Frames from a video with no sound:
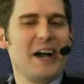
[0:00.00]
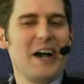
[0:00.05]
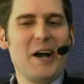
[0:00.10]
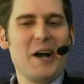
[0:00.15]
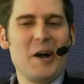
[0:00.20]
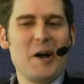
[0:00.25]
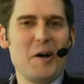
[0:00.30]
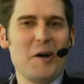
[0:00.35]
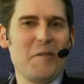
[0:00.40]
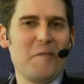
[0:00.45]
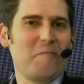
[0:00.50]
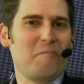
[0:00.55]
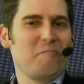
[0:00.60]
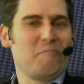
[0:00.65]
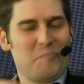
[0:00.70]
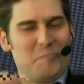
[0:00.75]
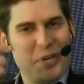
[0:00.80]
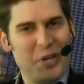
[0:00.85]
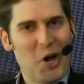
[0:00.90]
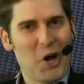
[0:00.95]
uh,
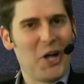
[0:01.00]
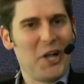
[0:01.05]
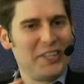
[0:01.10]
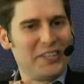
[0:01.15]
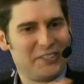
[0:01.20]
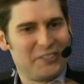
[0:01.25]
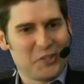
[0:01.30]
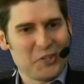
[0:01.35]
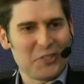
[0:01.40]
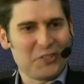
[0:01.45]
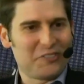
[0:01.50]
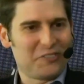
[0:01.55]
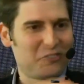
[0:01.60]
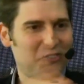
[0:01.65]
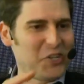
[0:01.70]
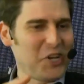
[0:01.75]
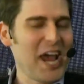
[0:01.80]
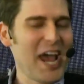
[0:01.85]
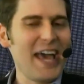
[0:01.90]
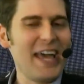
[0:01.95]
beyond just
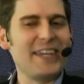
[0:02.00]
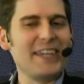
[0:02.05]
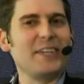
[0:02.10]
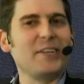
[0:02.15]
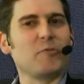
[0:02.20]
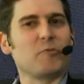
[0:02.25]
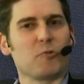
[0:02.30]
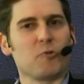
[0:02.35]
chatting,